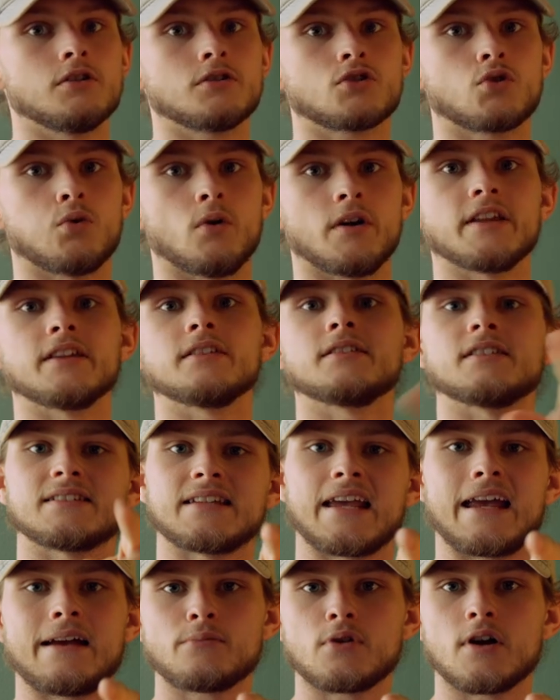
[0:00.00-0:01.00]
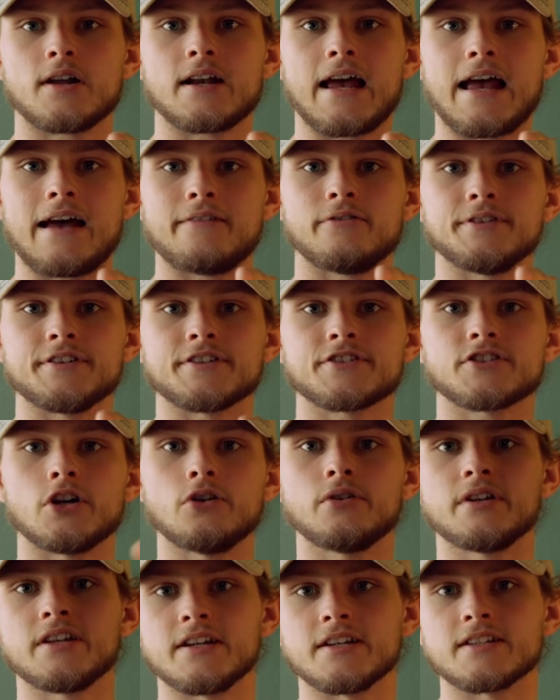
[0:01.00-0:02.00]
20. The Tamron I have on the
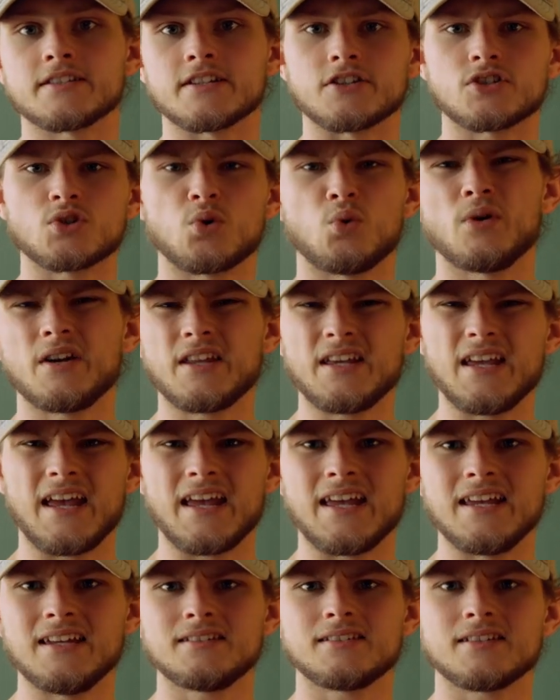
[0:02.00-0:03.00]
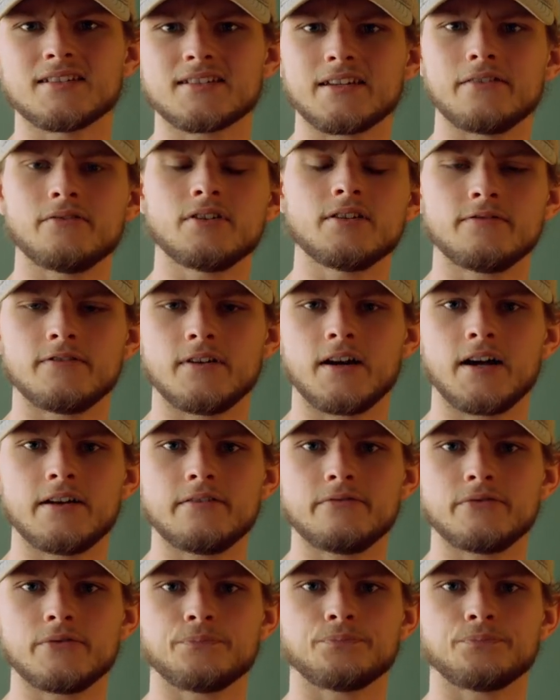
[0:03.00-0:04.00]
Sony is a 28 to 75.